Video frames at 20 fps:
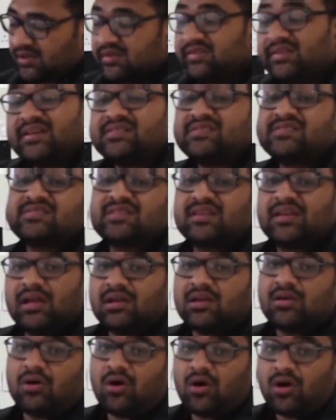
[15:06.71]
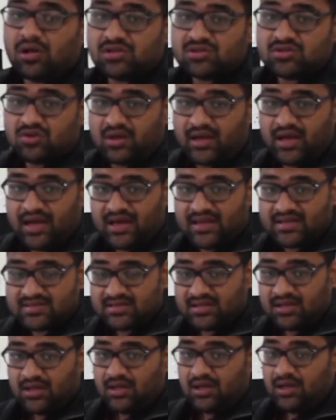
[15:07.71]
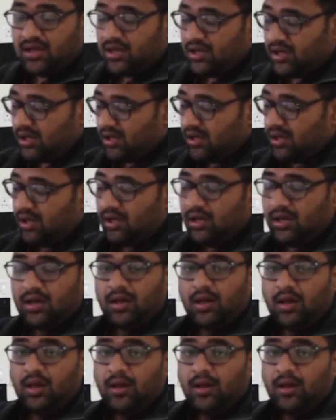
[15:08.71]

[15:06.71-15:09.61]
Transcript: This kit also has a